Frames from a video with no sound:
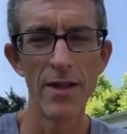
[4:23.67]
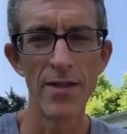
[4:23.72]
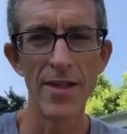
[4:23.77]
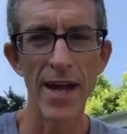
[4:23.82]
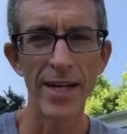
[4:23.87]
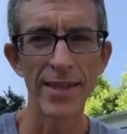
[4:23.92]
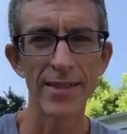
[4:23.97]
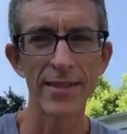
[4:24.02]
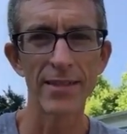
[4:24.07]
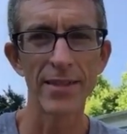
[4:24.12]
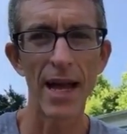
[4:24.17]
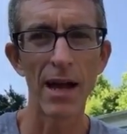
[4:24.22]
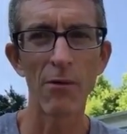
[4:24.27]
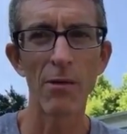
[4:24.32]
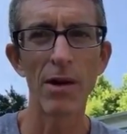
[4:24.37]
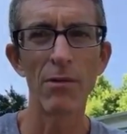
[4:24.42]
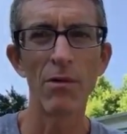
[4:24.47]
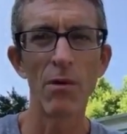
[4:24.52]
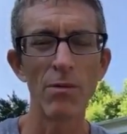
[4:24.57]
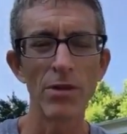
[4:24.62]
That
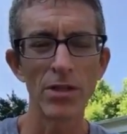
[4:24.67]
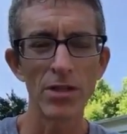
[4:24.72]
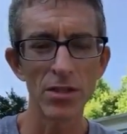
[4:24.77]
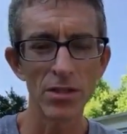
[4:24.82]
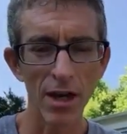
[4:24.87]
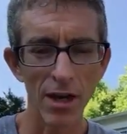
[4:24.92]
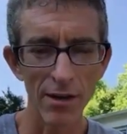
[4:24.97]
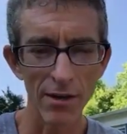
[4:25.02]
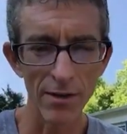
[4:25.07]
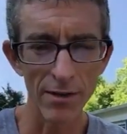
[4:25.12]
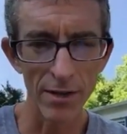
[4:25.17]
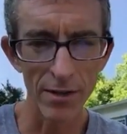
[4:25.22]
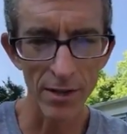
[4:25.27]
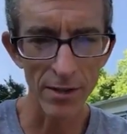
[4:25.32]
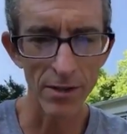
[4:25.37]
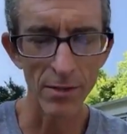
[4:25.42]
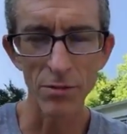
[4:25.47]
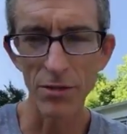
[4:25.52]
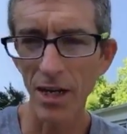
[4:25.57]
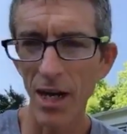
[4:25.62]
way when we start
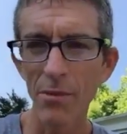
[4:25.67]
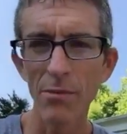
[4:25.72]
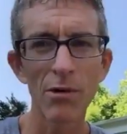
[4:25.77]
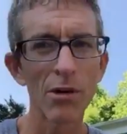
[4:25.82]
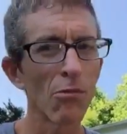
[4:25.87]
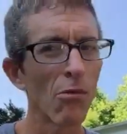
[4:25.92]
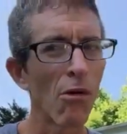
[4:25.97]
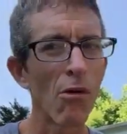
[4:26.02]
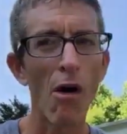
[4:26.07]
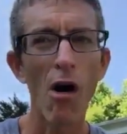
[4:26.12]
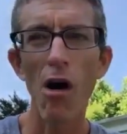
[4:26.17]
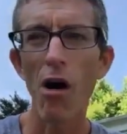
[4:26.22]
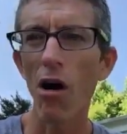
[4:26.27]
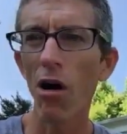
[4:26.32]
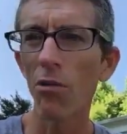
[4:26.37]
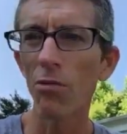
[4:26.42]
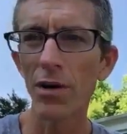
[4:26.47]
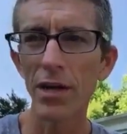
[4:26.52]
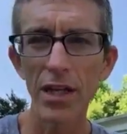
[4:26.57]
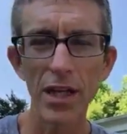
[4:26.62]
in September, we'll
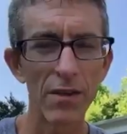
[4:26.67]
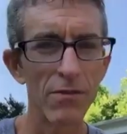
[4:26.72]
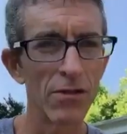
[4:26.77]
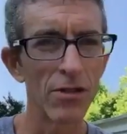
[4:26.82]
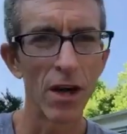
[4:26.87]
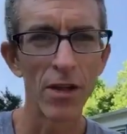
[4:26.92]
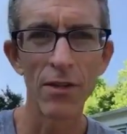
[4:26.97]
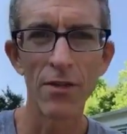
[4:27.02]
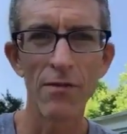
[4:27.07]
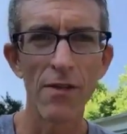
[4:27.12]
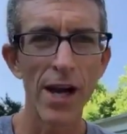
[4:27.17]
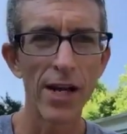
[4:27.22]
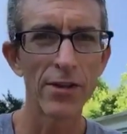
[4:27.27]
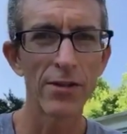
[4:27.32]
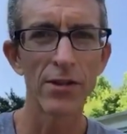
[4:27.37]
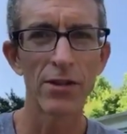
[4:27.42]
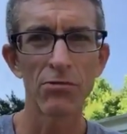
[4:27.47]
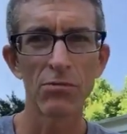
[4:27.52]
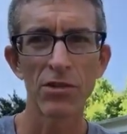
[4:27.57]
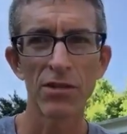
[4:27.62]
already have done the
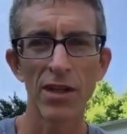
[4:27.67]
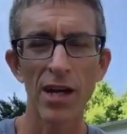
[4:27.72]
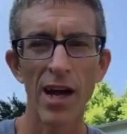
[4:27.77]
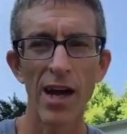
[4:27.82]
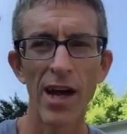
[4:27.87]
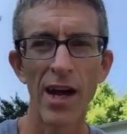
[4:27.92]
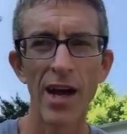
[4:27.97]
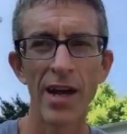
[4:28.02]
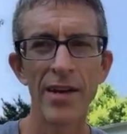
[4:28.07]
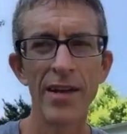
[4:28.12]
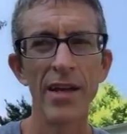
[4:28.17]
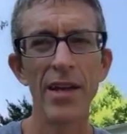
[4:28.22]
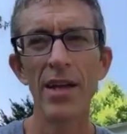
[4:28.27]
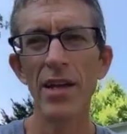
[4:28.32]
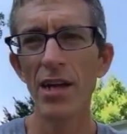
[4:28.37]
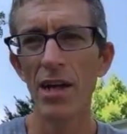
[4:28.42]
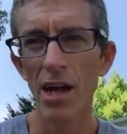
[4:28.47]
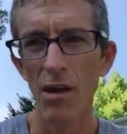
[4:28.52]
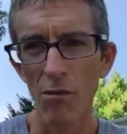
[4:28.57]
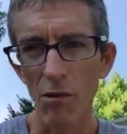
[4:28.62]
vectors with Khan.
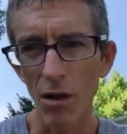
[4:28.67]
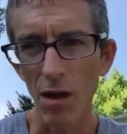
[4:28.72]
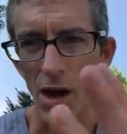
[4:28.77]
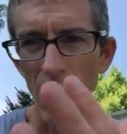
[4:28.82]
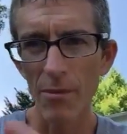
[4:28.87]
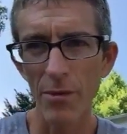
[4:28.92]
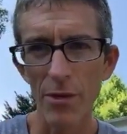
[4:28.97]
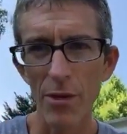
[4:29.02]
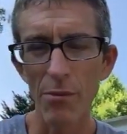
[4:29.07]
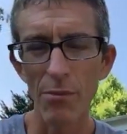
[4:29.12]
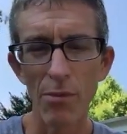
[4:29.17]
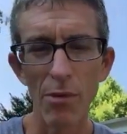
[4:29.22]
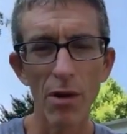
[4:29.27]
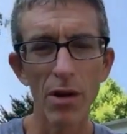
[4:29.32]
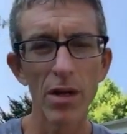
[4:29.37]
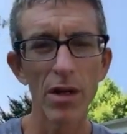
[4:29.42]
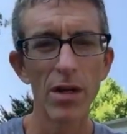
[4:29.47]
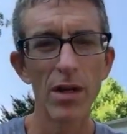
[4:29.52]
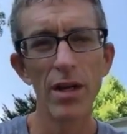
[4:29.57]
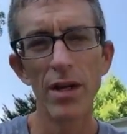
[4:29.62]
We'll come to the
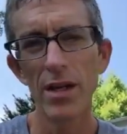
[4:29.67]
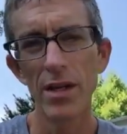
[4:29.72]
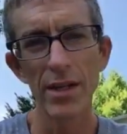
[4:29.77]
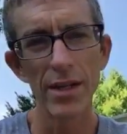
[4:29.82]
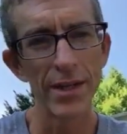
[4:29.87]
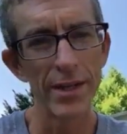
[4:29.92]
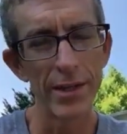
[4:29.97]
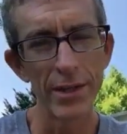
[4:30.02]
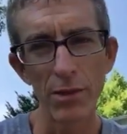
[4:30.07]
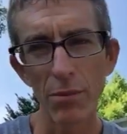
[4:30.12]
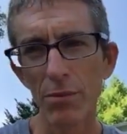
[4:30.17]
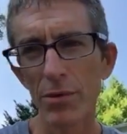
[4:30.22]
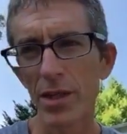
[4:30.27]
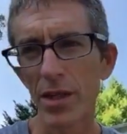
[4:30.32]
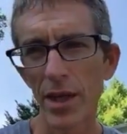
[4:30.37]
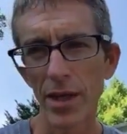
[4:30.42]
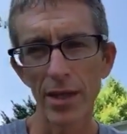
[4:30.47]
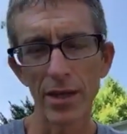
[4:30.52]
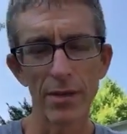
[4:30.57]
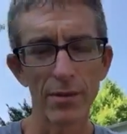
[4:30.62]
book, and it'll
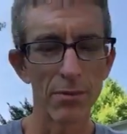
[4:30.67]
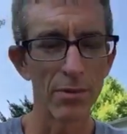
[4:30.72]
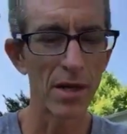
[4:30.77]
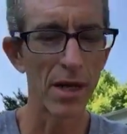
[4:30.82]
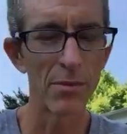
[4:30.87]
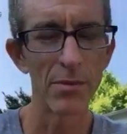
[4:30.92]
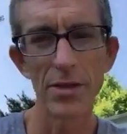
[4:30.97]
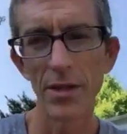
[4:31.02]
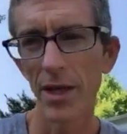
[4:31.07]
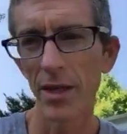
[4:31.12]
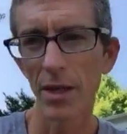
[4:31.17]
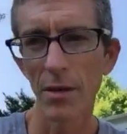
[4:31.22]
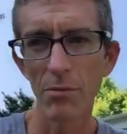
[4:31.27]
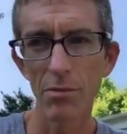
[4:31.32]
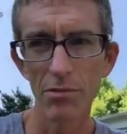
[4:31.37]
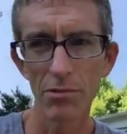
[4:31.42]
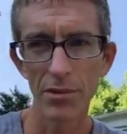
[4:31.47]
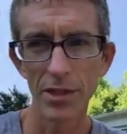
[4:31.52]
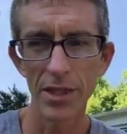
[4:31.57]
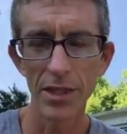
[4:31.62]
be probably like a
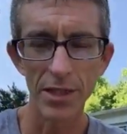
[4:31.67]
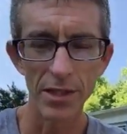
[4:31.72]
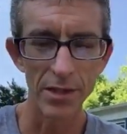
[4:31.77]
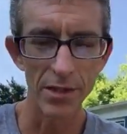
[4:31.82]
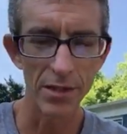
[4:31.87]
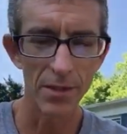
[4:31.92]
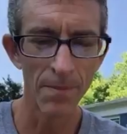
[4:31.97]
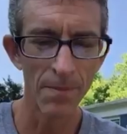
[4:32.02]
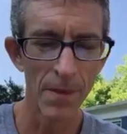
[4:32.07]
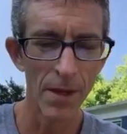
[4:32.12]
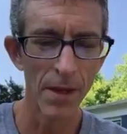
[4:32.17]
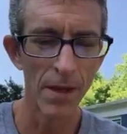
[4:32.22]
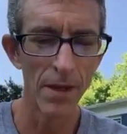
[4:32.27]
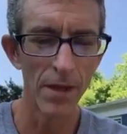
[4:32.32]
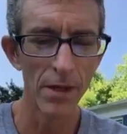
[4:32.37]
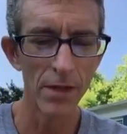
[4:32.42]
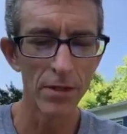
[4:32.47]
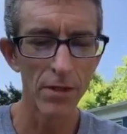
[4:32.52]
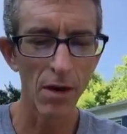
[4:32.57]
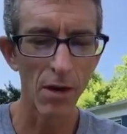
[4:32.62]
breeze.
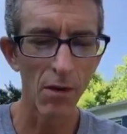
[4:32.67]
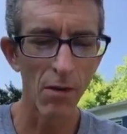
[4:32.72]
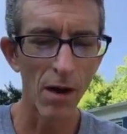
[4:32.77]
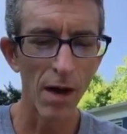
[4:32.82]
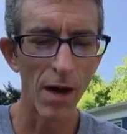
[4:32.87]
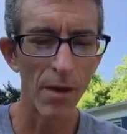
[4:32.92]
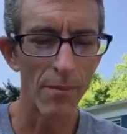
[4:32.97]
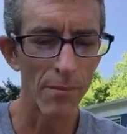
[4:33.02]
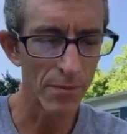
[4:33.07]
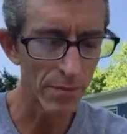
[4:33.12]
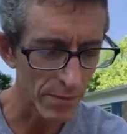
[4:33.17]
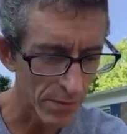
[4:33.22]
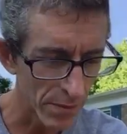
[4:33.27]
So